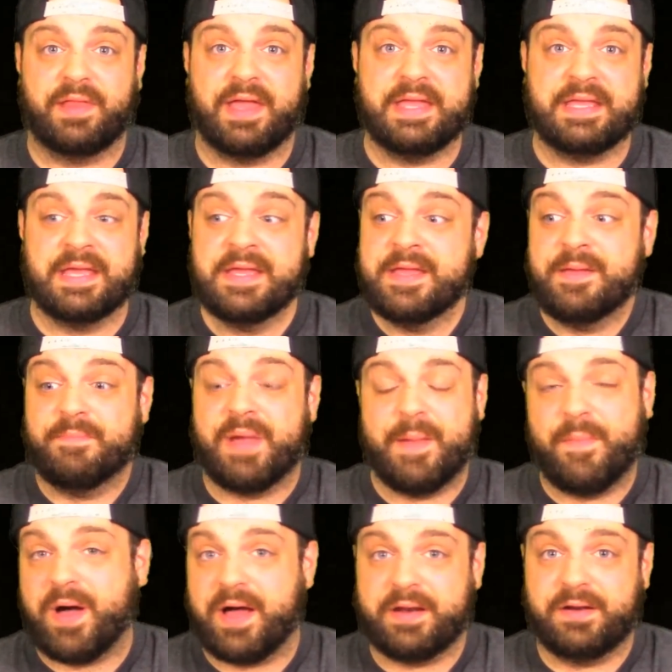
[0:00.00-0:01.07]
Like my
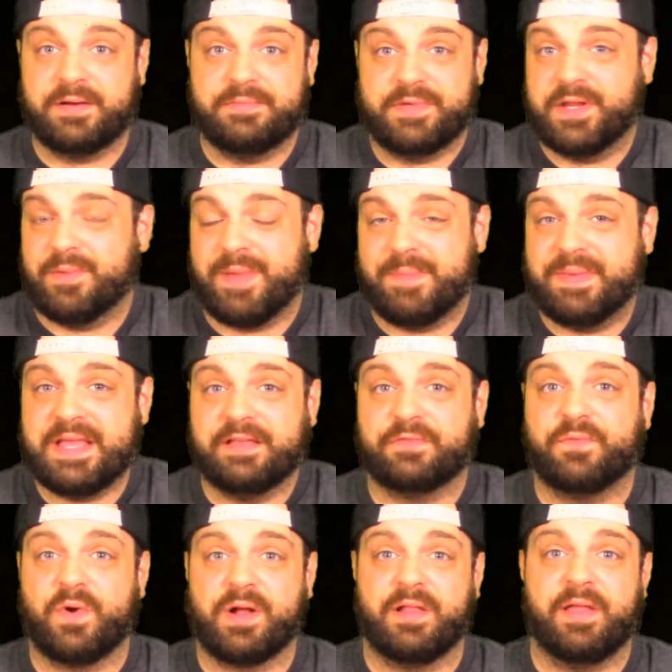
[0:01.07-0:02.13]
modern, you know, my
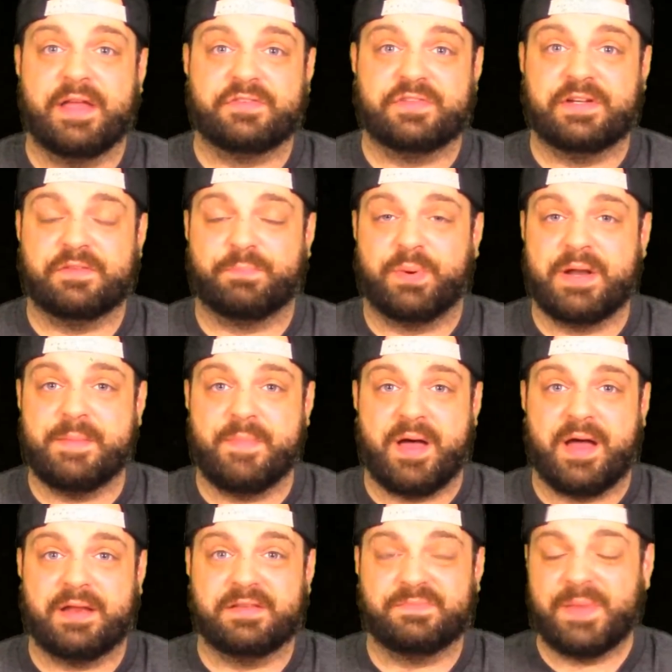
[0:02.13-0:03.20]
PS4 collection is pretty
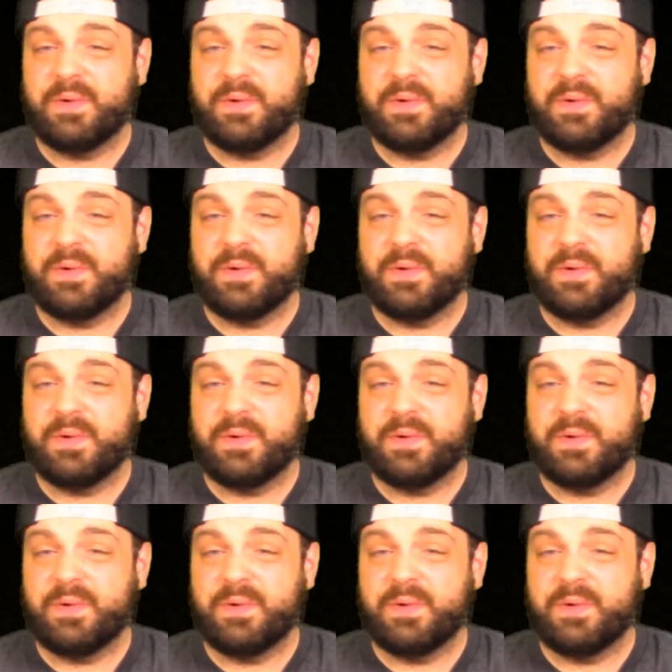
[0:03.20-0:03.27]
modest.